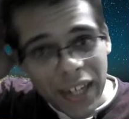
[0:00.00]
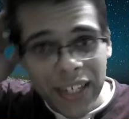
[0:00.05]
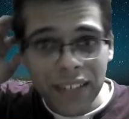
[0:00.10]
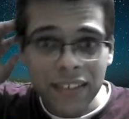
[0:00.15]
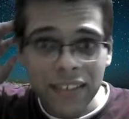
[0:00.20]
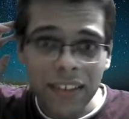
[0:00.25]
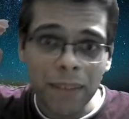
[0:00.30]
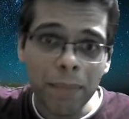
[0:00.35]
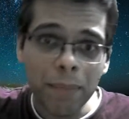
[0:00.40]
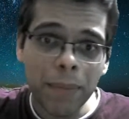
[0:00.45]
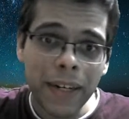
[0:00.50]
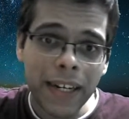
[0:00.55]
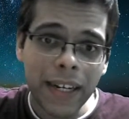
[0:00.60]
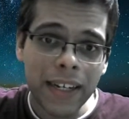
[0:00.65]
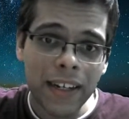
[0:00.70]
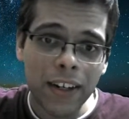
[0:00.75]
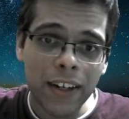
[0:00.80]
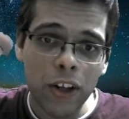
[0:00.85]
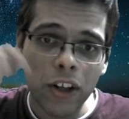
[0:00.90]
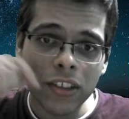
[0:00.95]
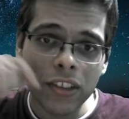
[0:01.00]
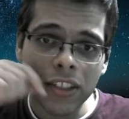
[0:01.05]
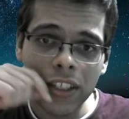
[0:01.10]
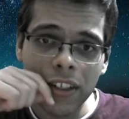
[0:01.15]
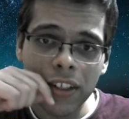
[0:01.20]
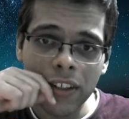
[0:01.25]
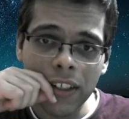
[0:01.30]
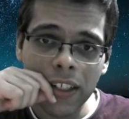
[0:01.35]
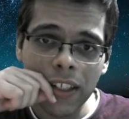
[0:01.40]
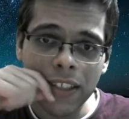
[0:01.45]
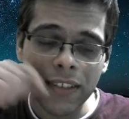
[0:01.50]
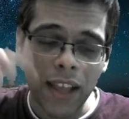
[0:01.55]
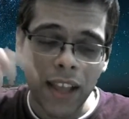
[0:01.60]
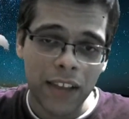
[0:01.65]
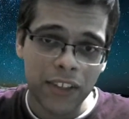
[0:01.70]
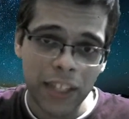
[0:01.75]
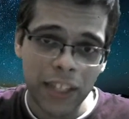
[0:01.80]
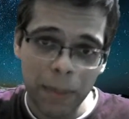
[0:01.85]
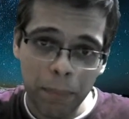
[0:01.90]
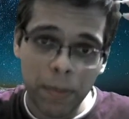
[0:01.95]
is completely lost here. It's
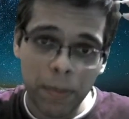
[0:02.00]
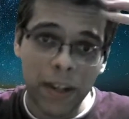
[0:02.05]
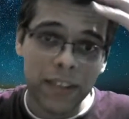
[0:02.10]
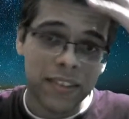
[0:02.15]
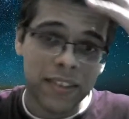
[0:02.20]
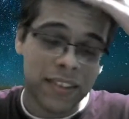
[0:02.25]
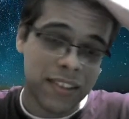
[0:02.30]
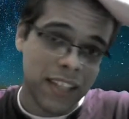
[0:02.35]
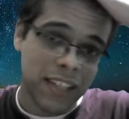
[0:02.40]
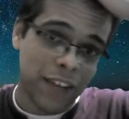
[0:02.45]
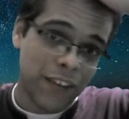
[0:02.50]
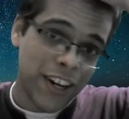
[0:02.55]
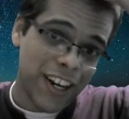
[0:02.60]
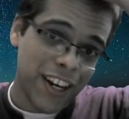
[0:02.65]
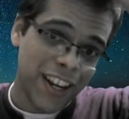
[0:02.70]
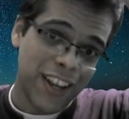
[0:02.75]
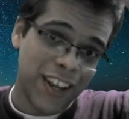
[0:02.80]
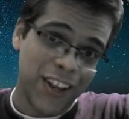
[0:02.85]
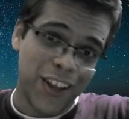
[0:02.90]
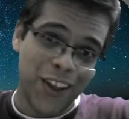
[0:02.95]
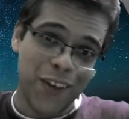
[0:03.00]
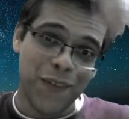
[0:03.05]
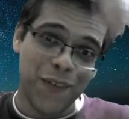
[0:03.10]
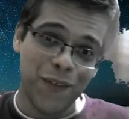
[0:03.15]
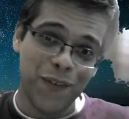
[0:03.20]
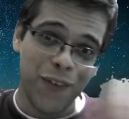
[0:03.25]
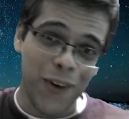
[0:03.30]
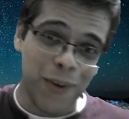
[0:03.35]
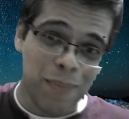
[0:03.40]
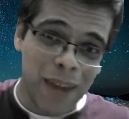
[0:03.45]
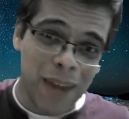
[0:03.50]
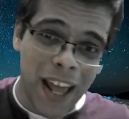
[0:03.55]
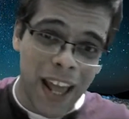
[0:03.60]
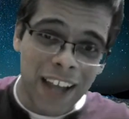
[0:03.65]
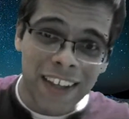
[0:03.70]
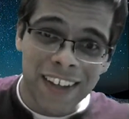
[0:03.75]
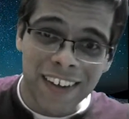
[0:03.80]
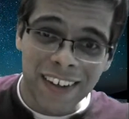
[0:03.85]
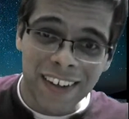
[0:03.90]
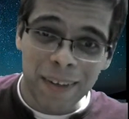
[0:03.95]
actually +7 for black
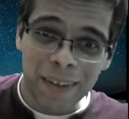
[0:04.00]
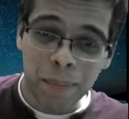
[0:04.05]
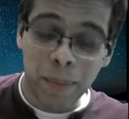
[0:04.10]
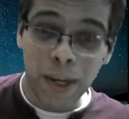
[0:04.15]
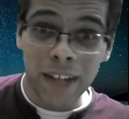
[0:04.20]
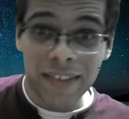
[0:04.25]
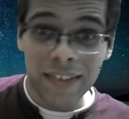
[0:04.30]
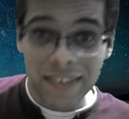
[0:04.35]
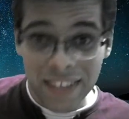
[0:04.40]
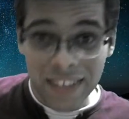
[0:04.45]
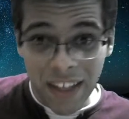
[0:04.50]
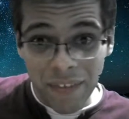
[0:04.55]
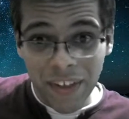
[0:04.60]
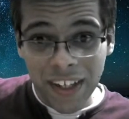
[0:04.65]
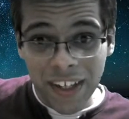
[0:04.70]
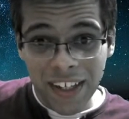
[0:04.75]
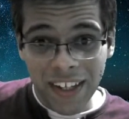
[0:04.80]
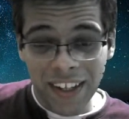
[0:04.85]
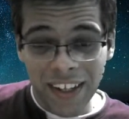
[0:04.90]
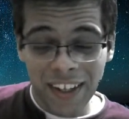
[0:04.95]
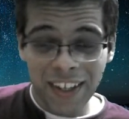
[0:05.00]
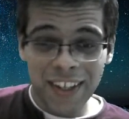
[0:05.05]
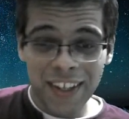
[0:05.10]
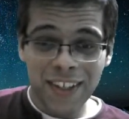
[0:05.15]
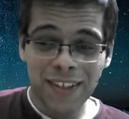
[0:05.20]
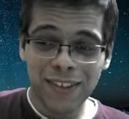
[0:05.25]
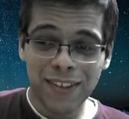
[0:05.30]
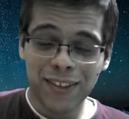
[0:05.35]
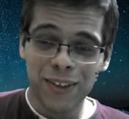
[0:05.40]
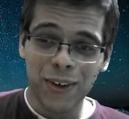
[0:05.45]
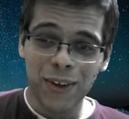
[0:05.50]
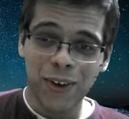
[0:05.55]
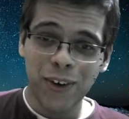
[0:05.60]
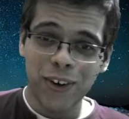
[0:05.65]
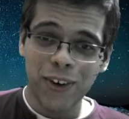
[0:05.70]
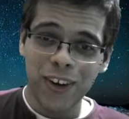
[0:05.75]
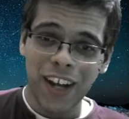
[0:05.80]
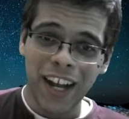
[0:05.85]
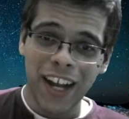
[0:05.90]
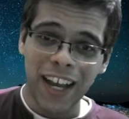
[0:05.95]
here, +7.
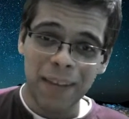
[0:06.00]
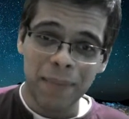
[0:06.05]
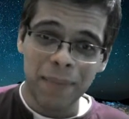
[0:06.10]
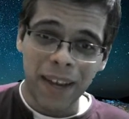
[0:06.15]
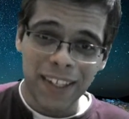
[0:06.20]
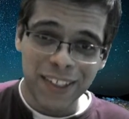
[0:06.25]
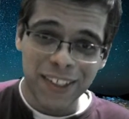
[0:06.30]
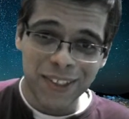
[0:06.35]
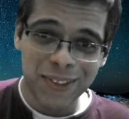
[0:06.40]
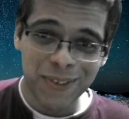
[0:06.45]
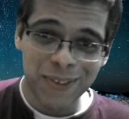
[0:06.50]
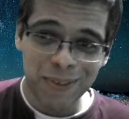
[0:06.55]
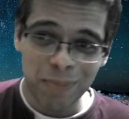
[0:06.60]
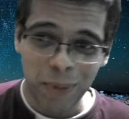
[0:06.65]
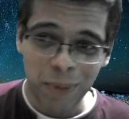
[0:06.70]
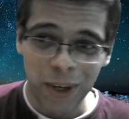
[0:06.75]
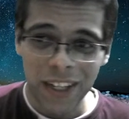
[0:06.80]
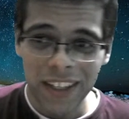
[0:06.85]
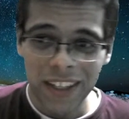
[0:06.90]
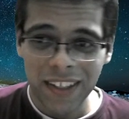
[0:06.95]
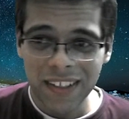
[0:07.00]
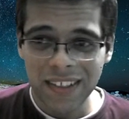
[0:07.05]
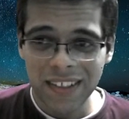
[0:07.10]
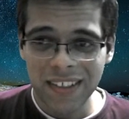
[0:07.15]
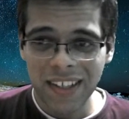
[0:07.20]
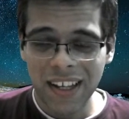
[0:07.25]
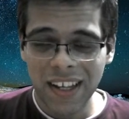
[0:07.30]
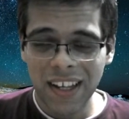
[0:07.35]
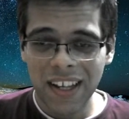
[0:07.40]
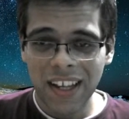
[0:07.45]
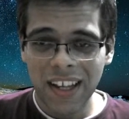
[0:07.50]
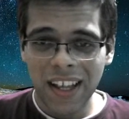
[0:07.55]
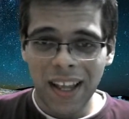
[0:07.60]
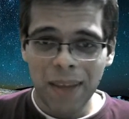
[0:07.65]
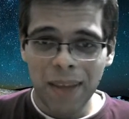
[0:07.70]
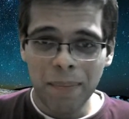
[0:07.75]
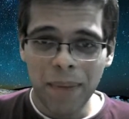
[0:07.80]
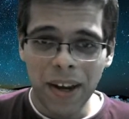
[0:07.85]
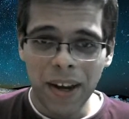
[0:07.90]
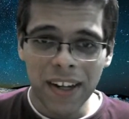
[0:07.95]
So I managed to spoil this,
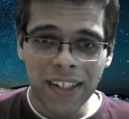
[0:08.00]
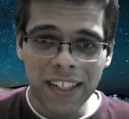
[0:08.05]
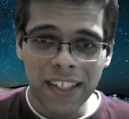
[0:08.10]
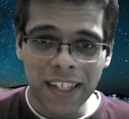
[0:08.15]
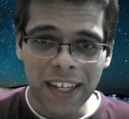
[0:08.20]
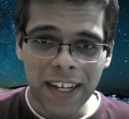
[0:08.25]
but